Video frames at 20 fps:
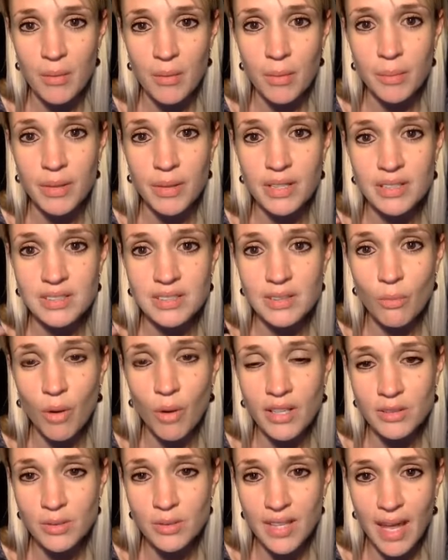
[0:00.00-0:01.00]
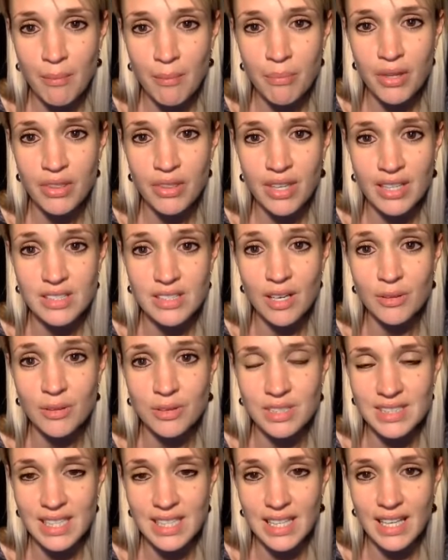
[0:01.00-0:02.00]
But because the ones with empathy
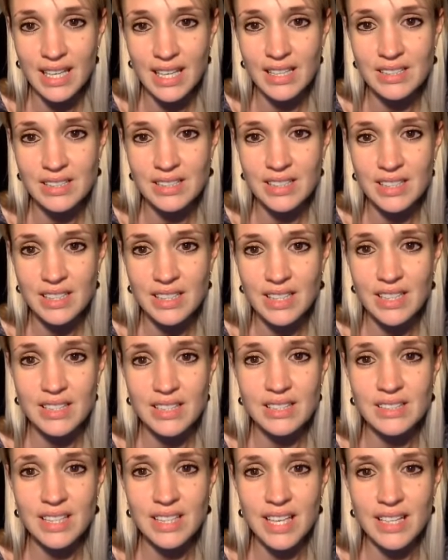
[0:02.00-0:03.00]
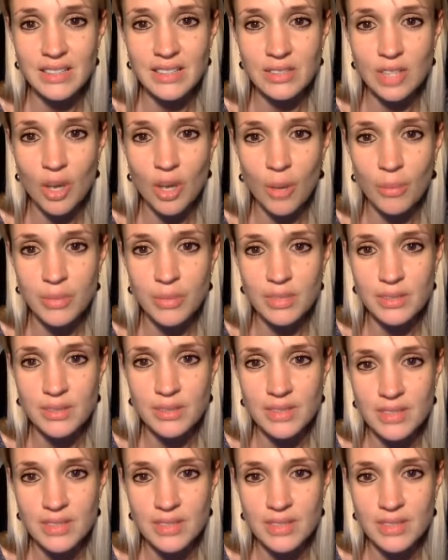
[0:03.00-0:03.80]
don't see it, it doesn't get stopped.